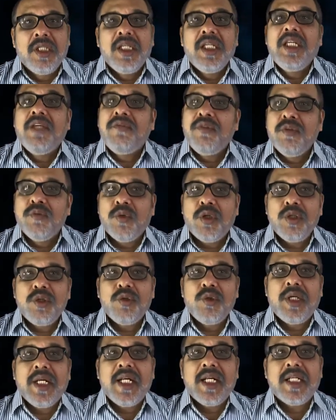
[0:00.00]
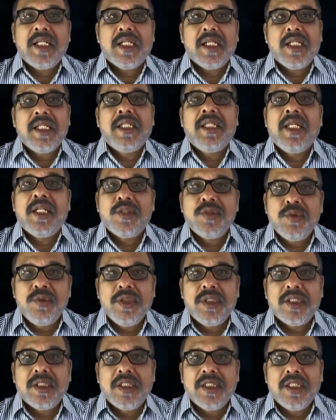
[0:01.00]
If you want to get there
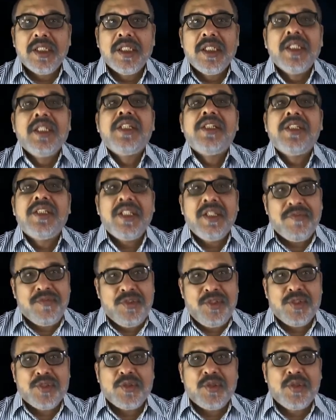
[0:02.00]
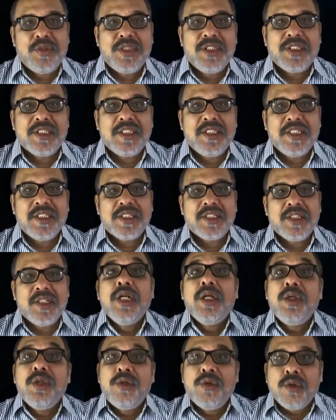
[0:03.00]
sooner, shift your consciousness.
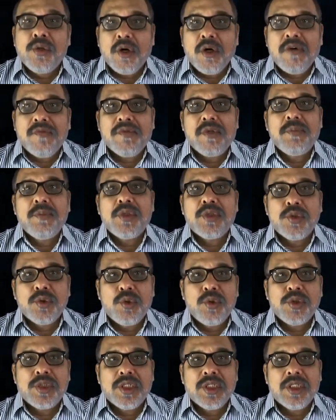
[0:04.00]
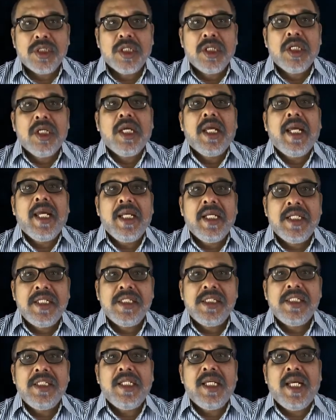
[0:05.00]
Draw from the source
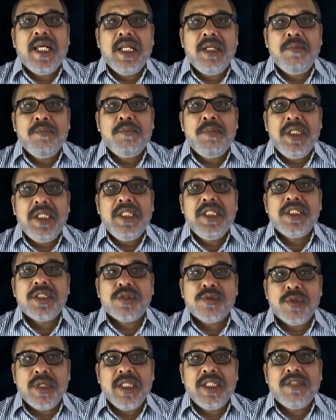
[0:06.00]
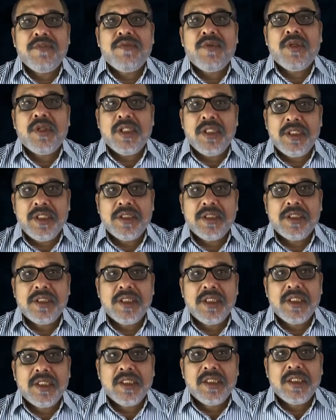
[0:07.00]
energy and be the strength for others.